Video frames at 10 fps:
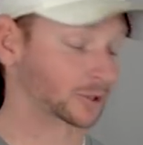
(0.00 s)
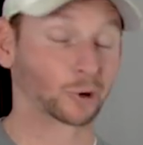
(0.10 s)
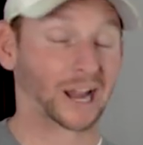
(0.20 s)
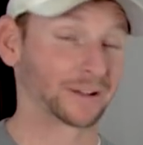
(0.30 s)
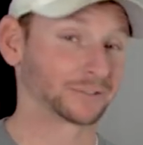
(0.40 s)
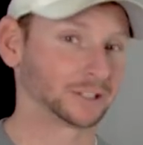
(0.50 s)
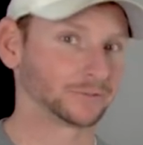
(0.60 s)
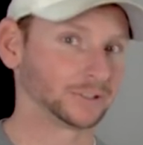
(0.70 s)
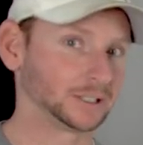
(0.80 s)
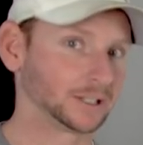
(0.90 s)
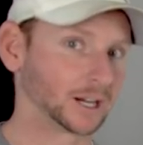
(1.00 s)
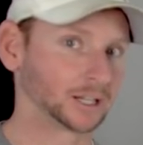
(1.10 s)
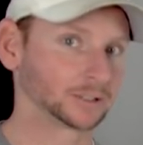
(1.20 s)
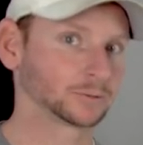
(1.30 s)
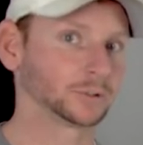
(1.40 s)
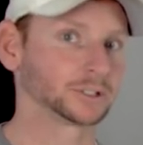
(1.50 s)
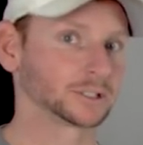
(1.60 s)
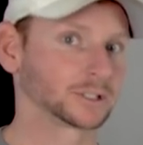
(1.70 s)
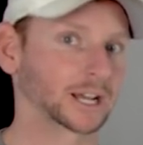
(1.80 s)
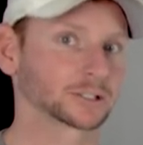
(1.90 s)
a gravity feed gun, which
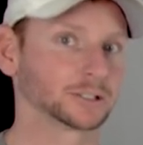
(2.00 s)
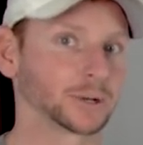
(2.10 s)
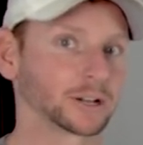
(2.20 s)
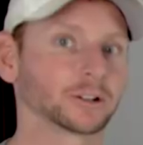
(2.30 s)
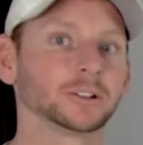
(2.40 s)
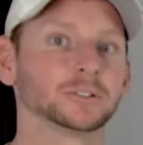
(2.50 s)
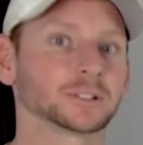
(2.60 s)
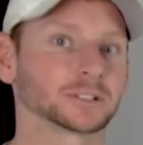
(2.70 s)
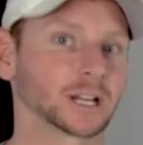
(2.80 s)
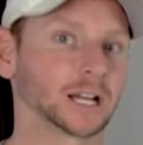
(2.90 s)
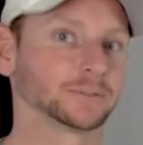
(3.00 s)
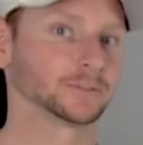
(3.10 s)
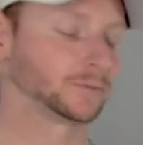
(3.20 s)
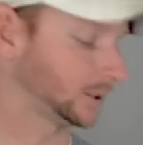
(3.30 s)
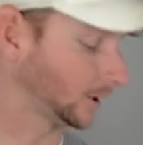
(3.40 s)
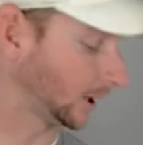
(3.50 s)
it's actually better to use the siphon feed